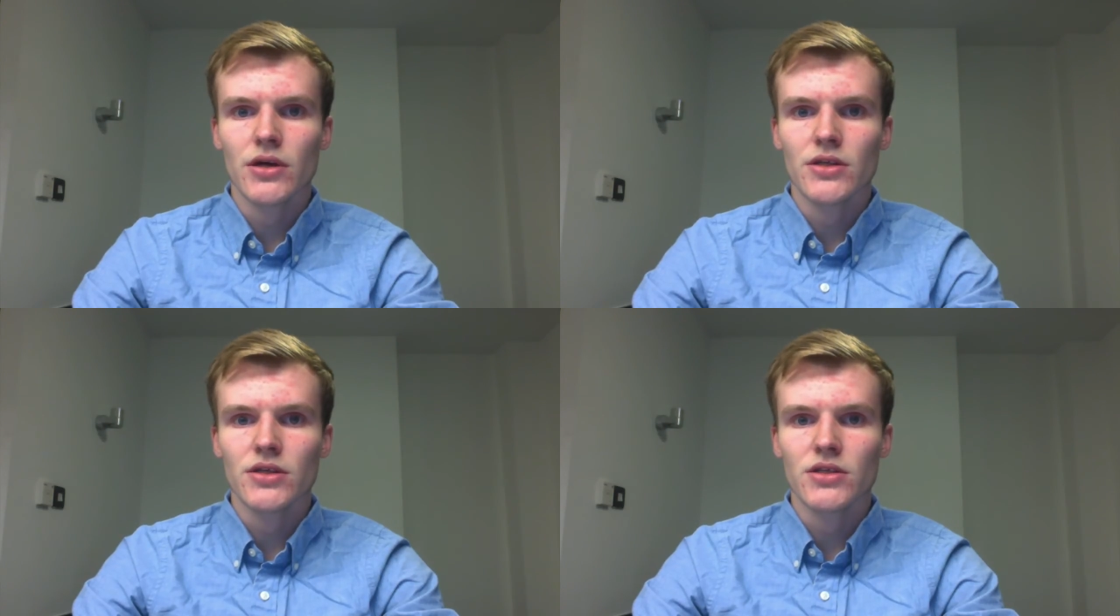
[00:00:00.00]

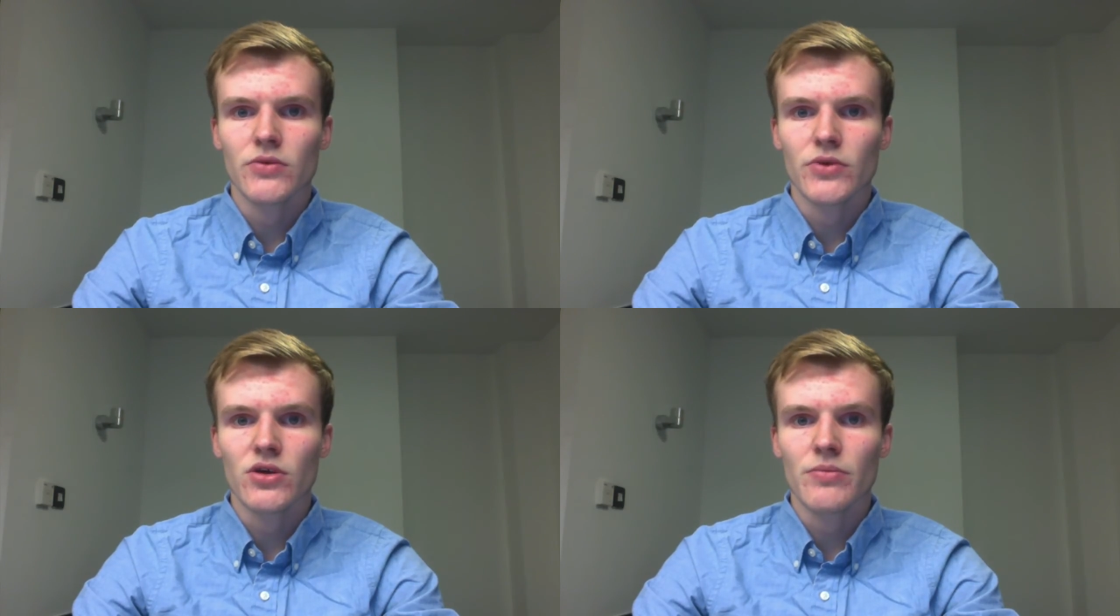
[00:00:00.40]
such that we
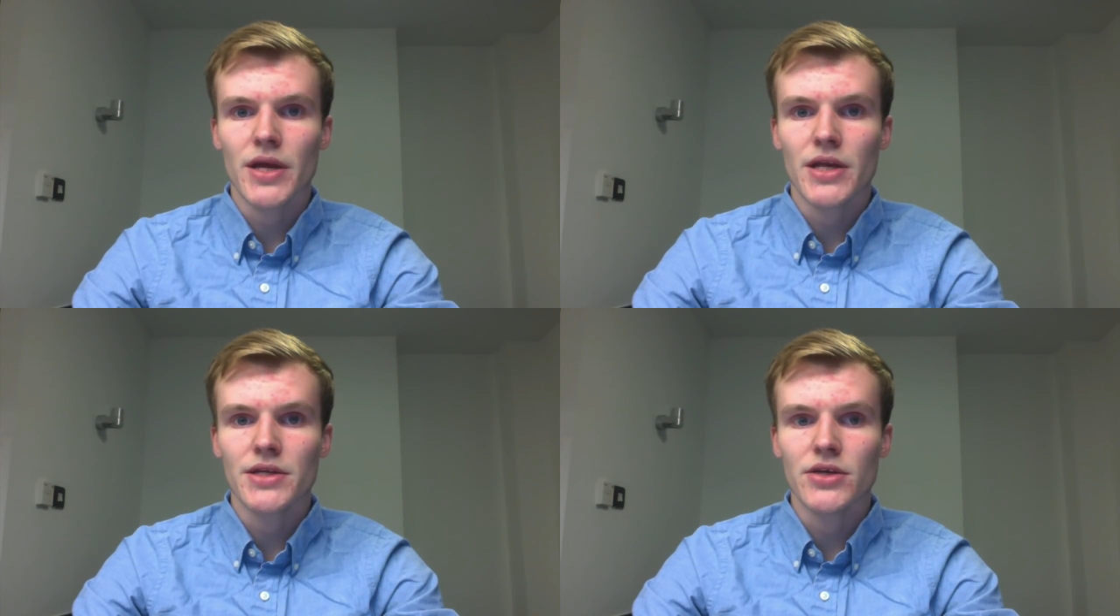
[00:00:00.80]
got a
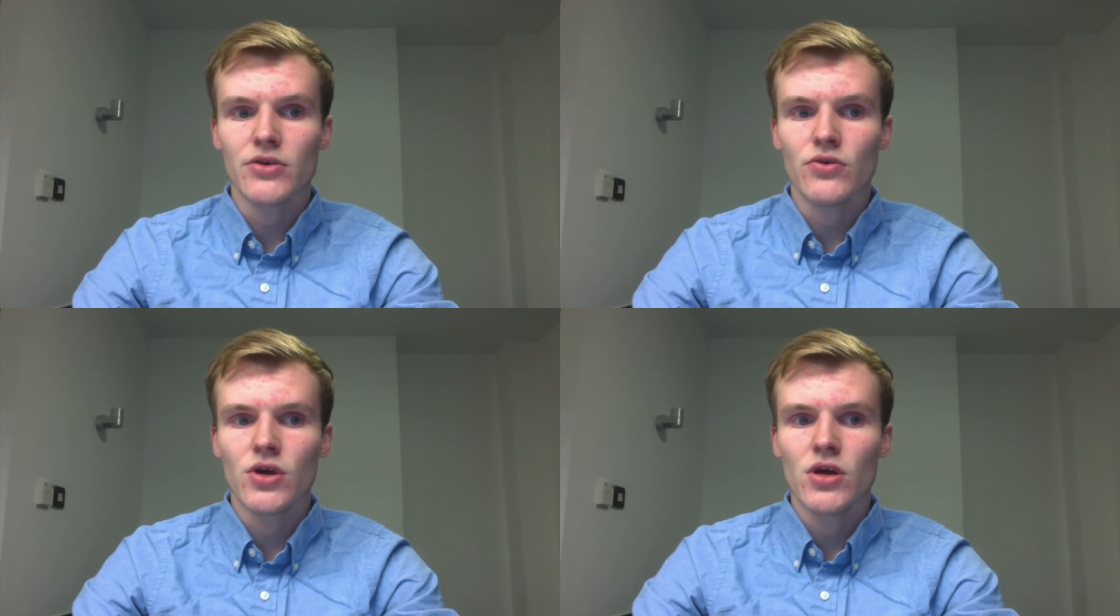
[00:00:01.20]
better
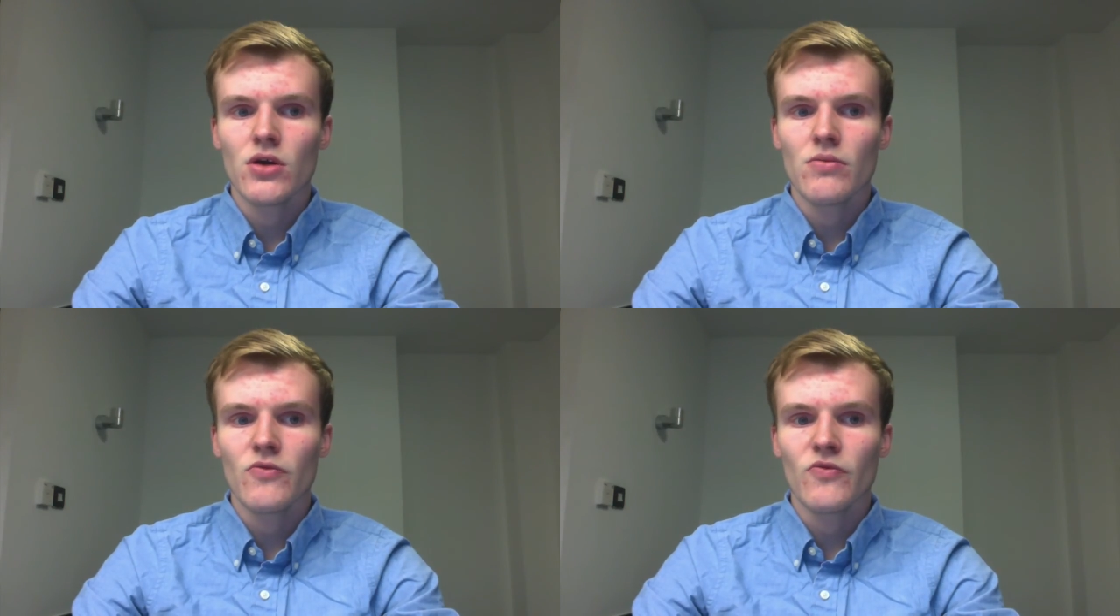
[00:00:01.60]
deal
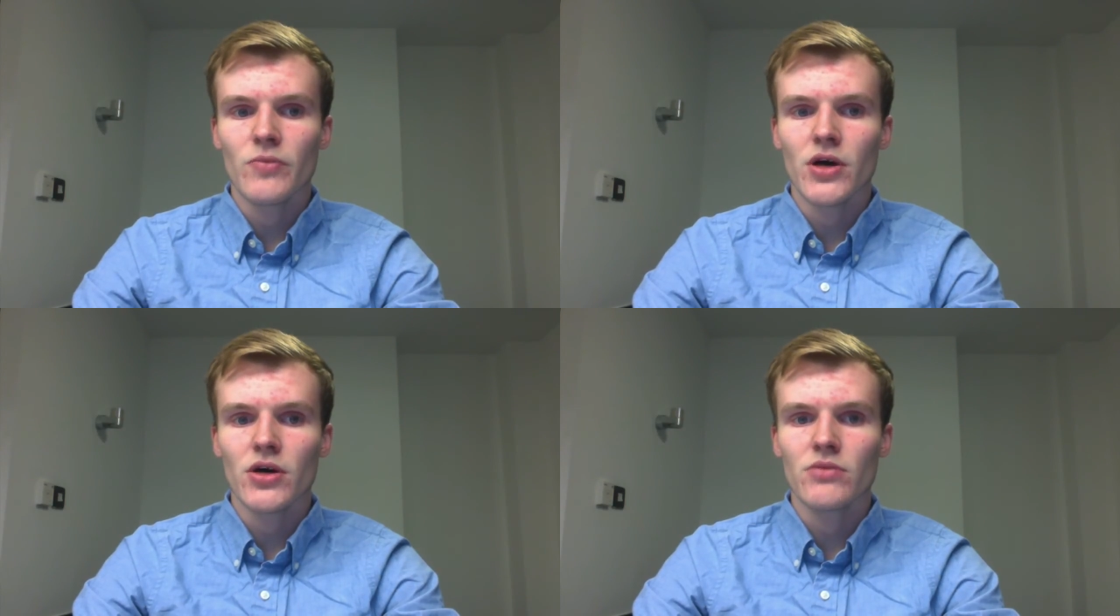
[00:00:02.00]

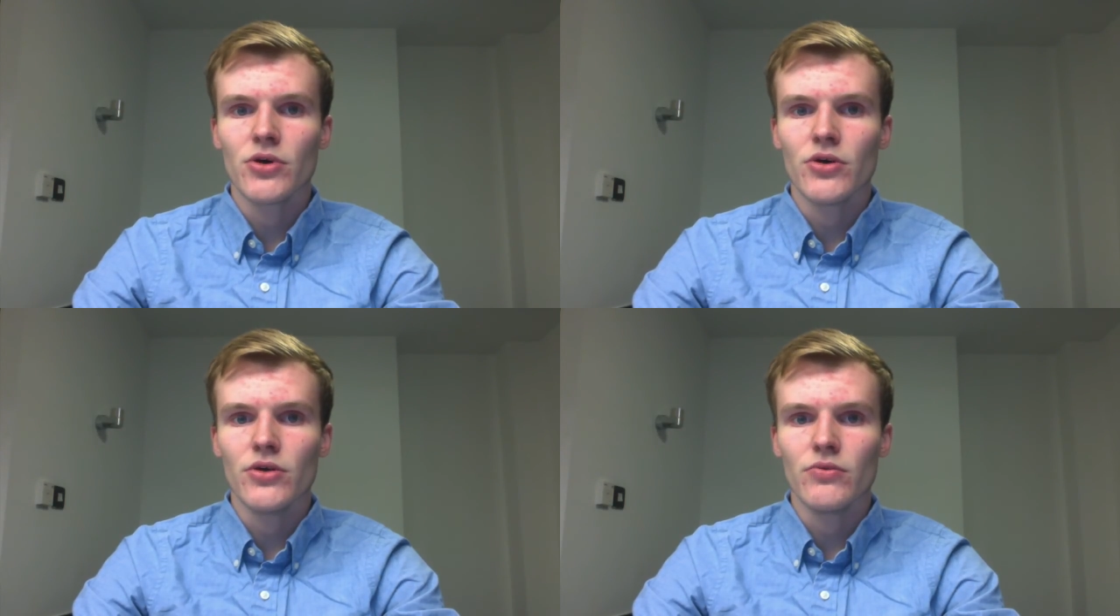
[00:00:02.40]
per
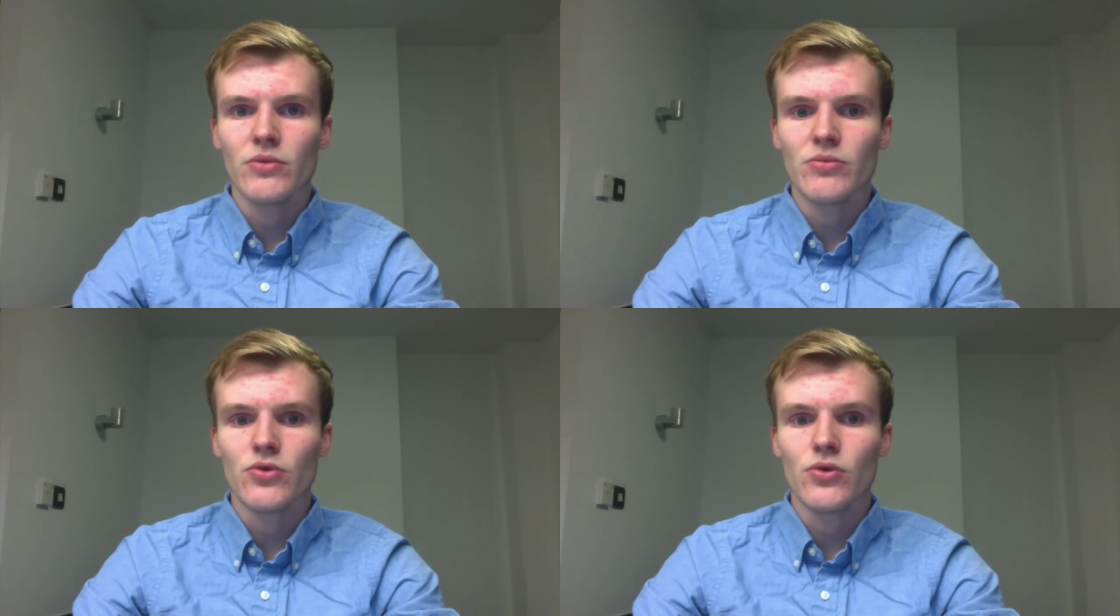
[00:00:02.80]
component we
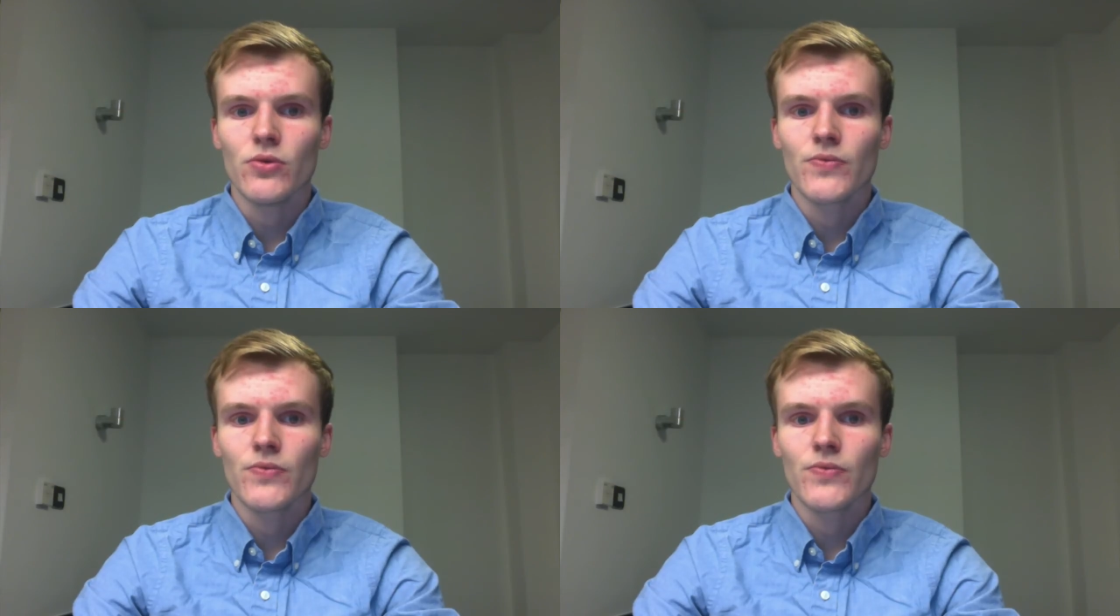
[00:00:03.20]
bought,